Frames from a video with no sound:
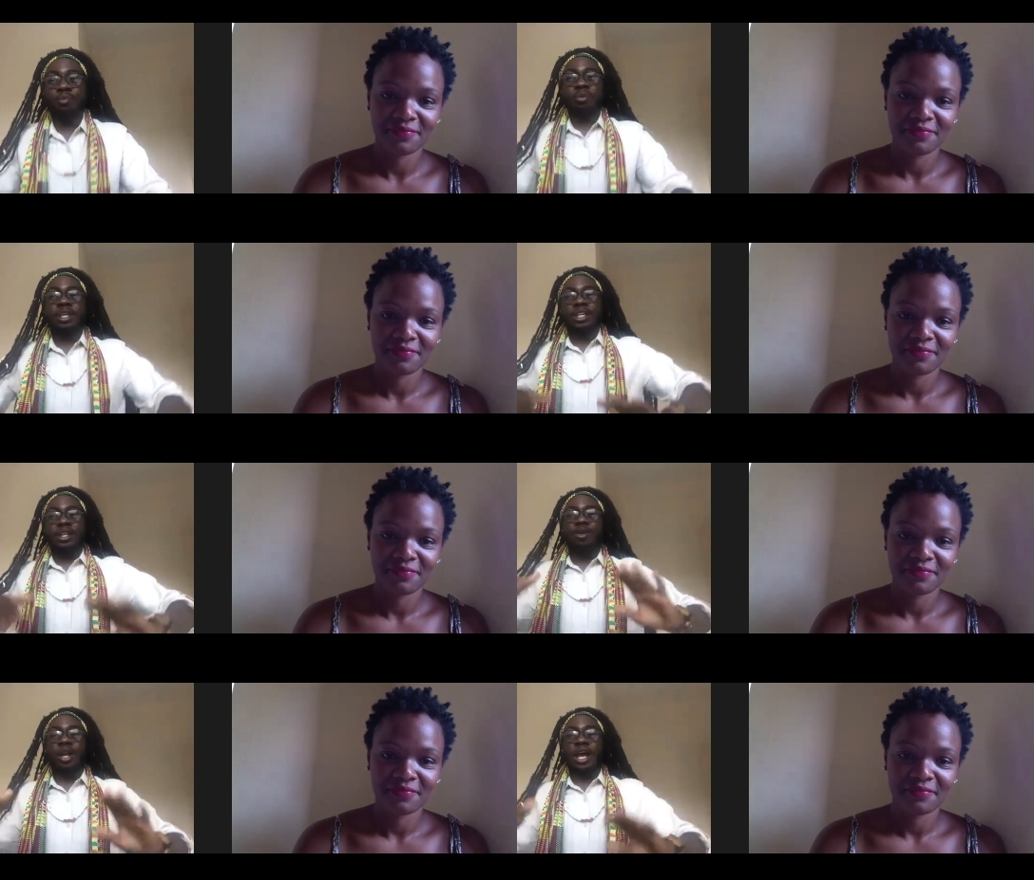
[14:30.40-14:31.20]
Speaker 1: big ego,
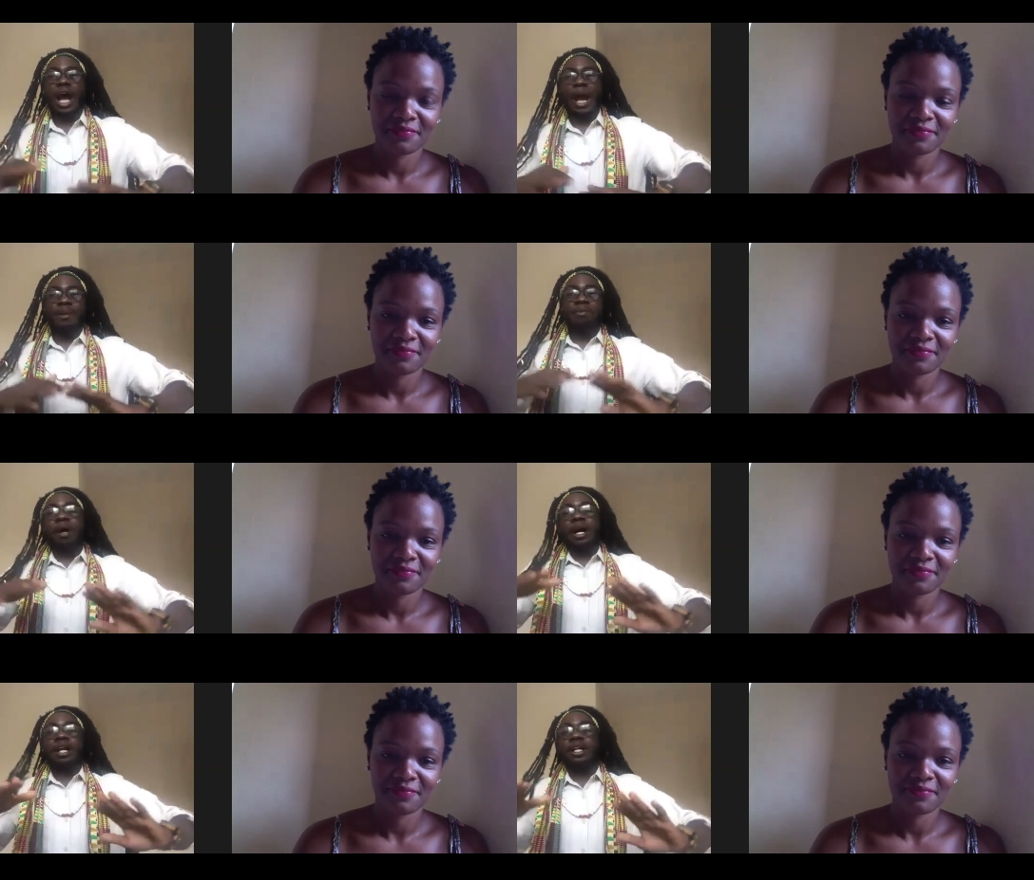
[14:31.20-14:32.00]
like I'm the man
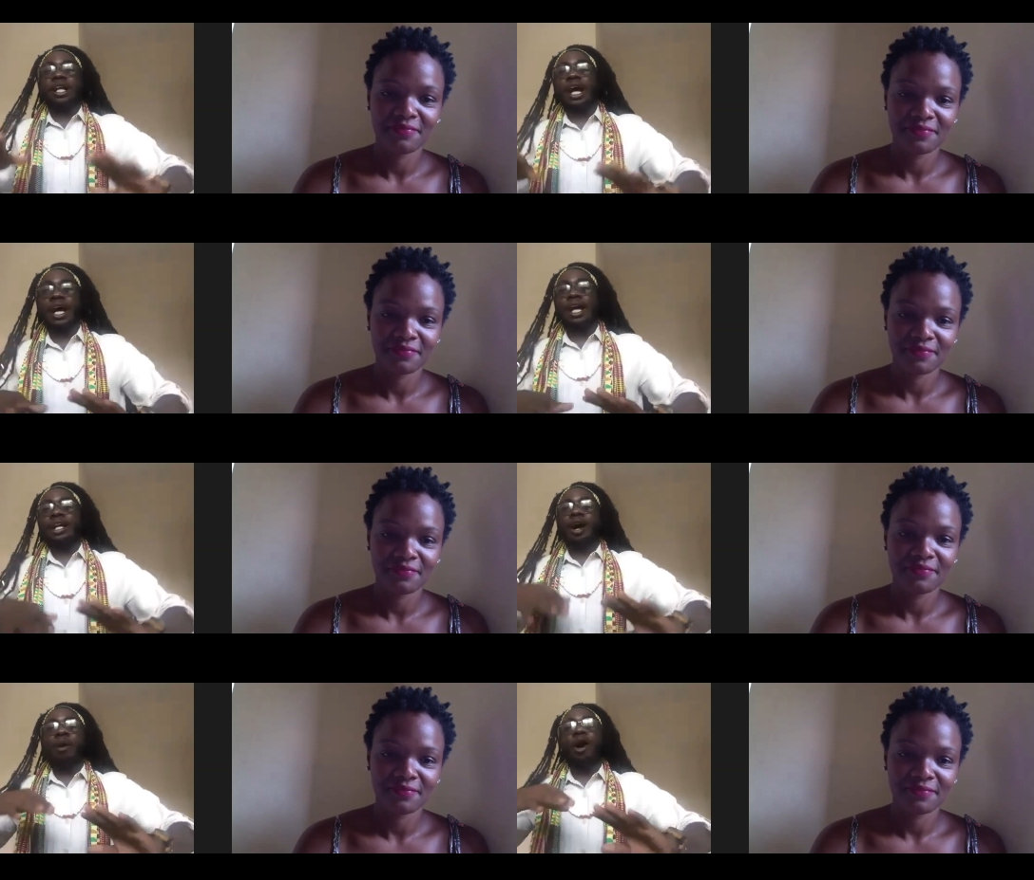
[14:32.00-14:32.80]
and I am
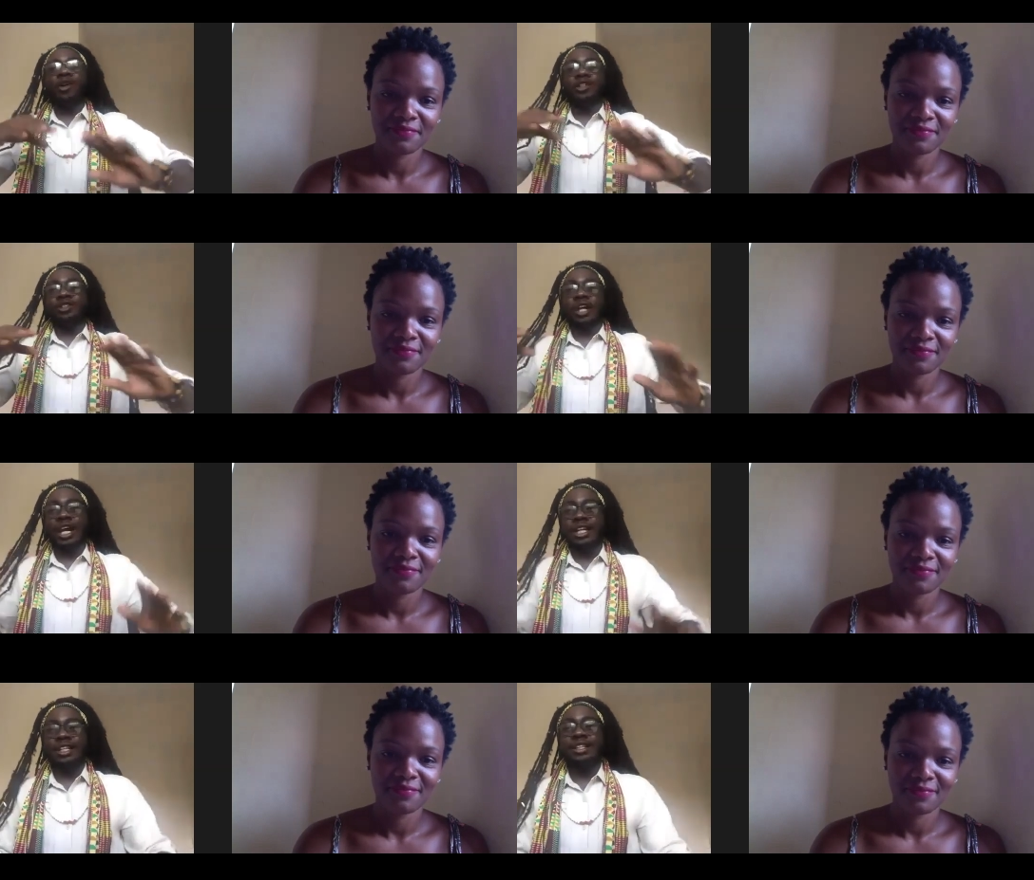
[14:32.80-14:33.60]
always right. And
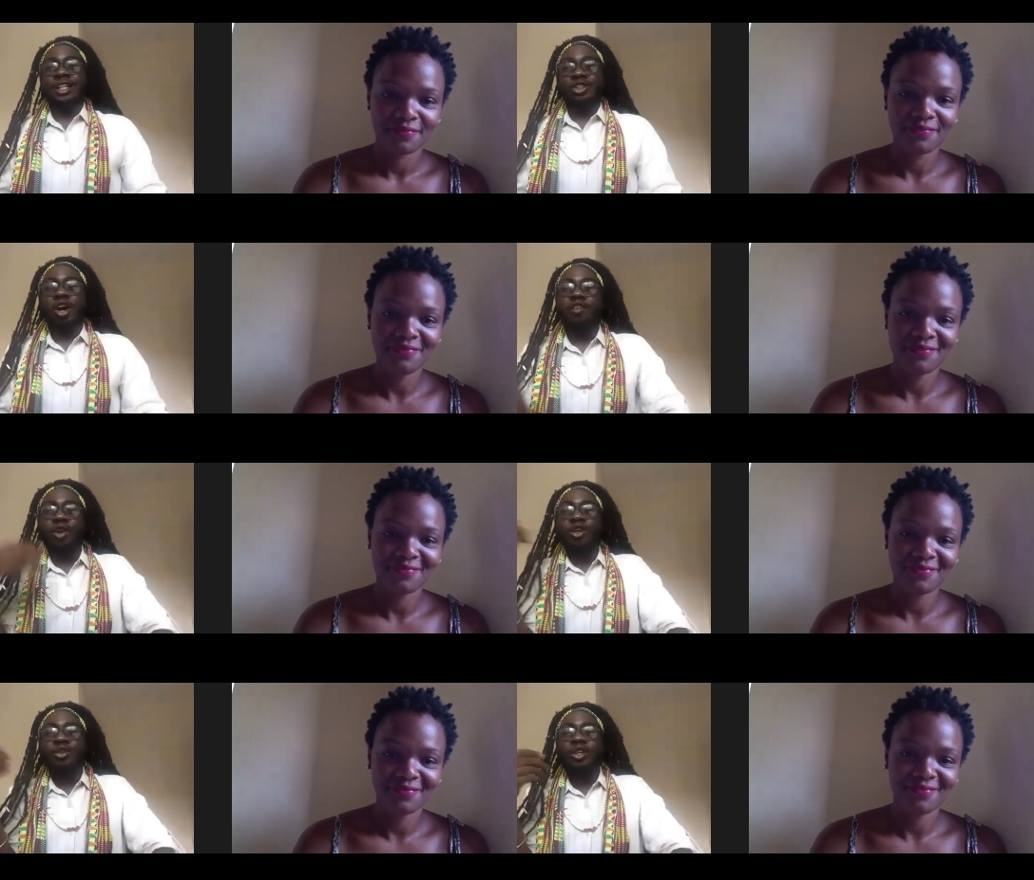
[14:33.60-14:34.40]
so I've learned
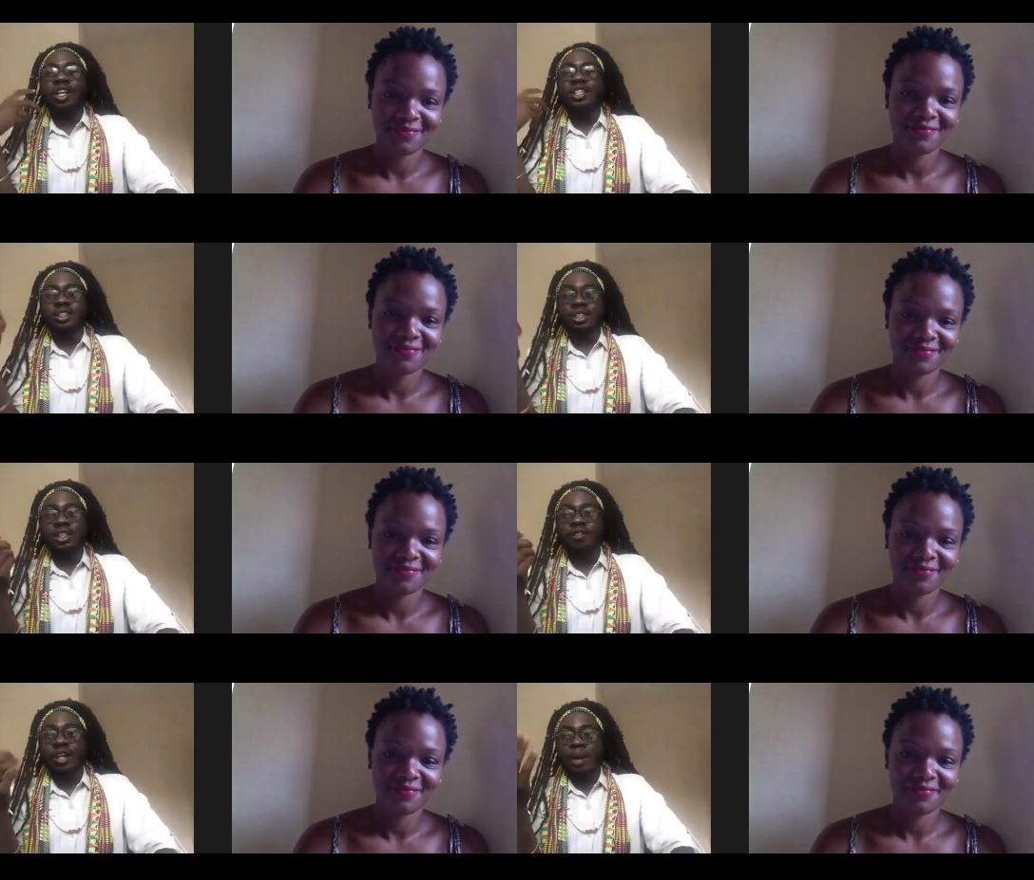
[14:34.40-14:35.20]
to listen.
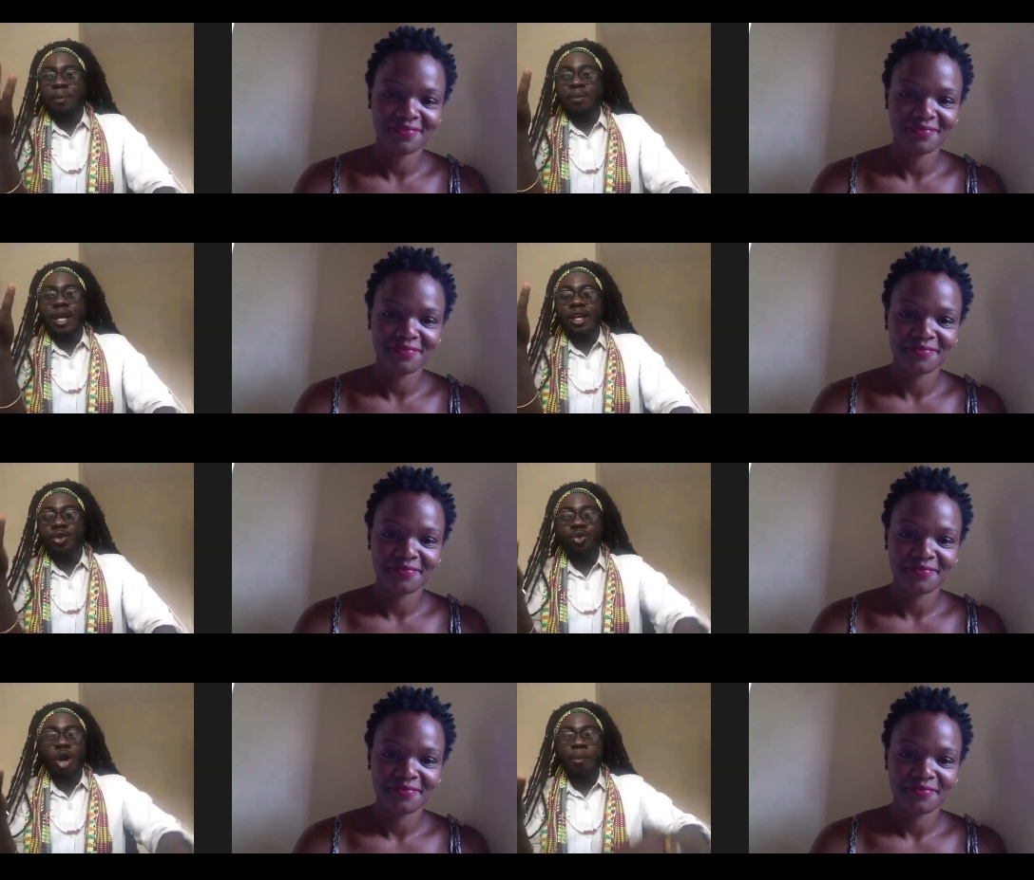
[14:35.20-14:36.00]
Even like people like
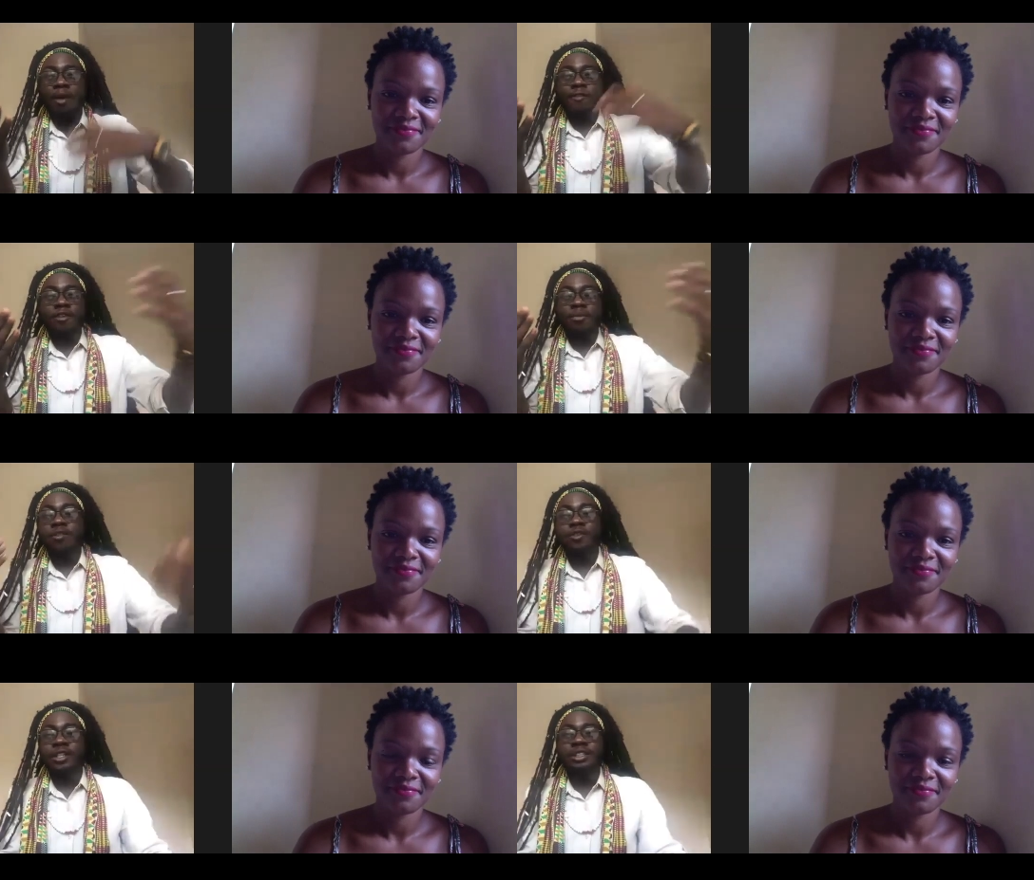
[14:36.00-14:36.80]
you and my female
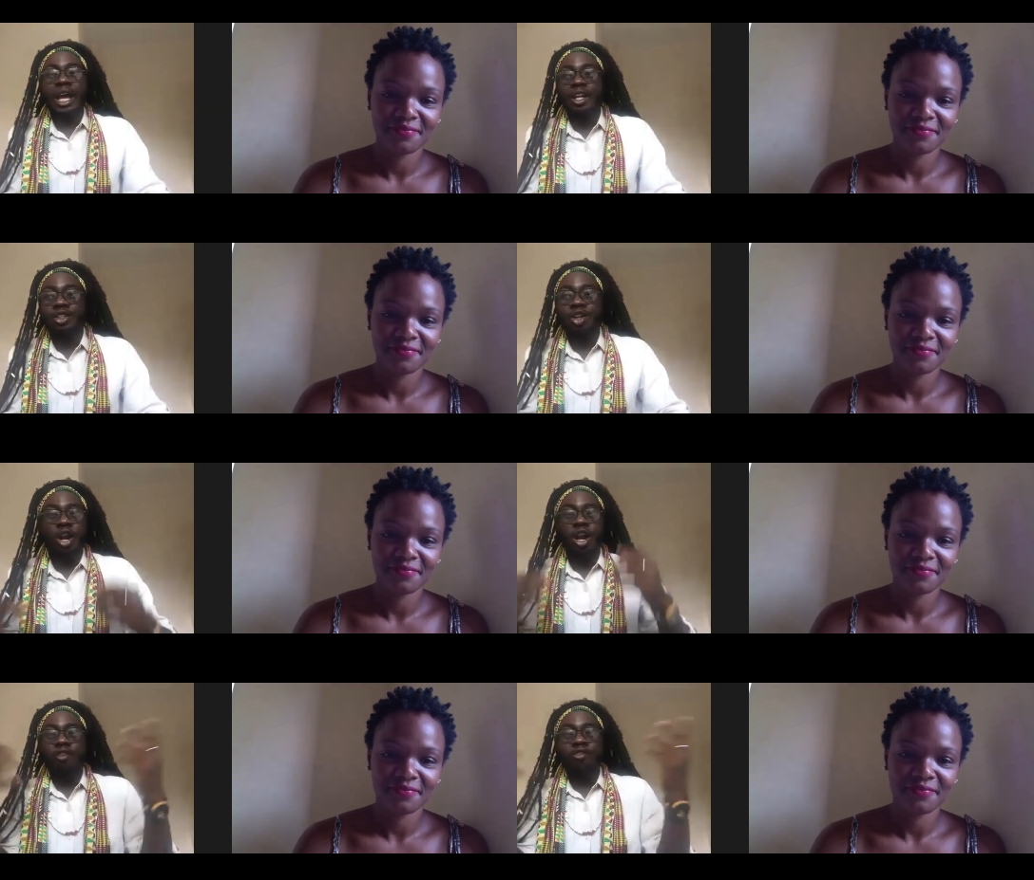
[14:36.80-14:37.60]
friends, I just learn a
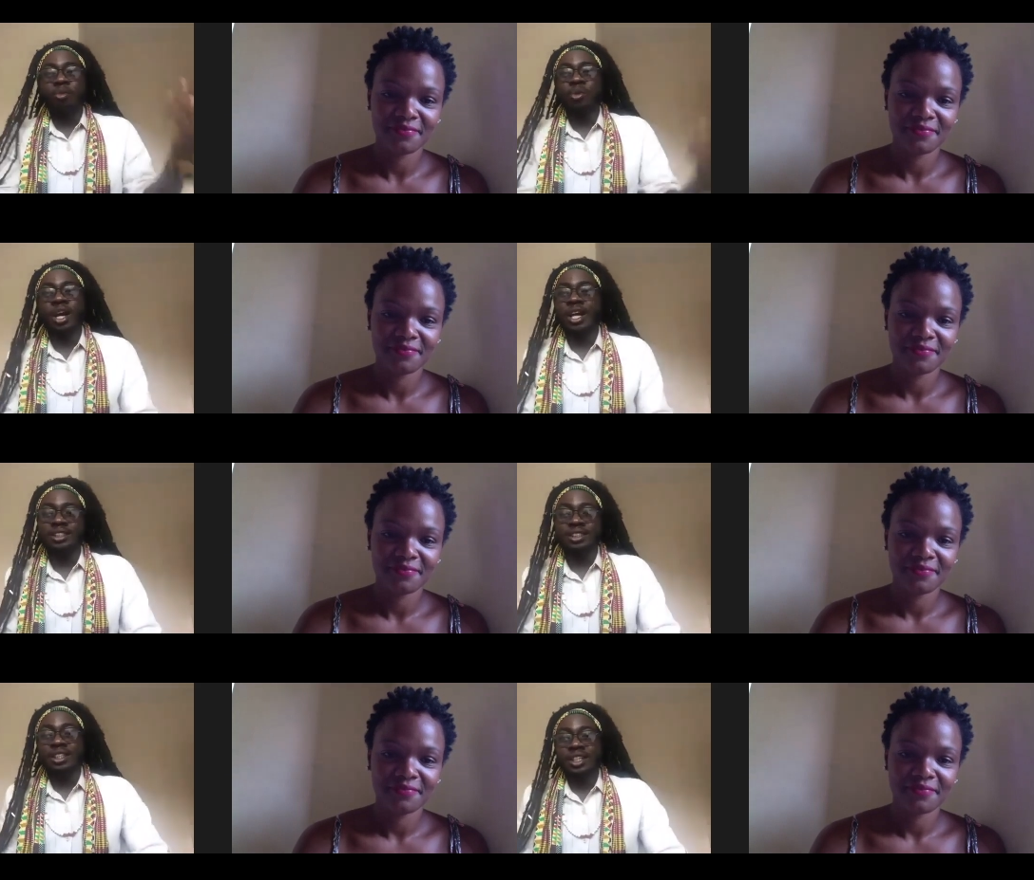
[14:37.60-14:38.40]
lot from you guys.
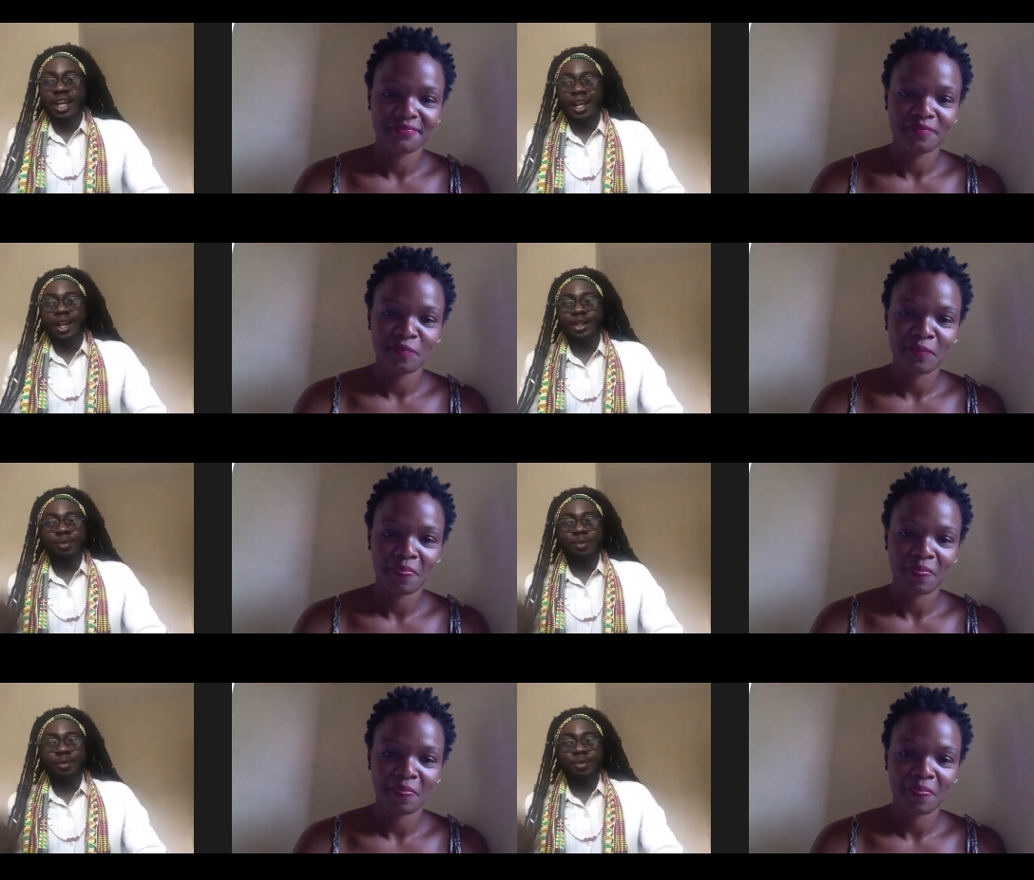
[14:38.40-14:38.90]
And I just